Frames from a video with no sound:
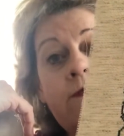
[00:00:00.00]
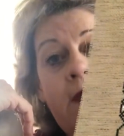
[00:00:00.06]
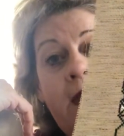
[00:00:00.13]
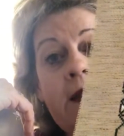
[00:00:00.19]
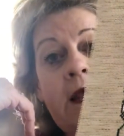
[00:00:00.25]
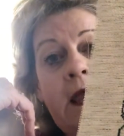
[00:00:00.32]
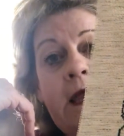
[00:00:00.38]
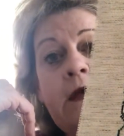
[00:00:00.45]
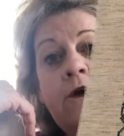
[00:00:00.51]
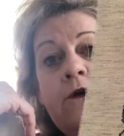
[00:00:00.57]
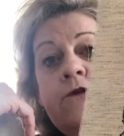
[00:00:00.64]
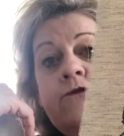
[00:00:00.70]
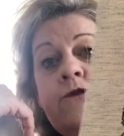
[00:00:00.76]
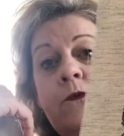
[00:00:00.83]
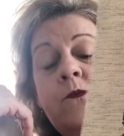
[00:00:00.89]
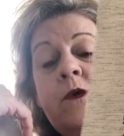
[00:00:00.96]
that
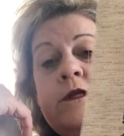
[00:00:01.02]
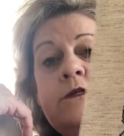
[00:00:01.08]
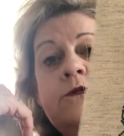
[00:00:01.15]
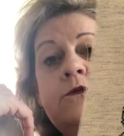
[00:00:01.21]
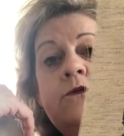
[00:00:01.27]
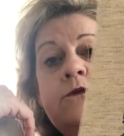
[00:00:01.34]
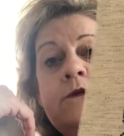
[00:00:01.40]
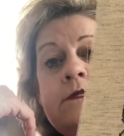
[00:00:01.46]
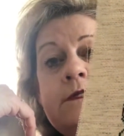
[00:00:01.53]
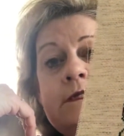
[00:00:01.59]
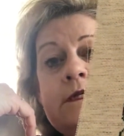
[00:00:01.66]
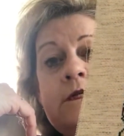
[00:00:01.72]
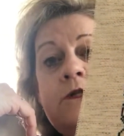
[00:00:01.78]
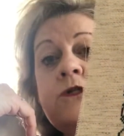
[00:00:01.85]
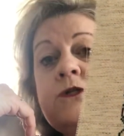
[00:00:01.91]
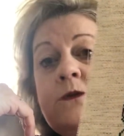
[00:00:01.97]
anchor from 1-2-3 Stitch.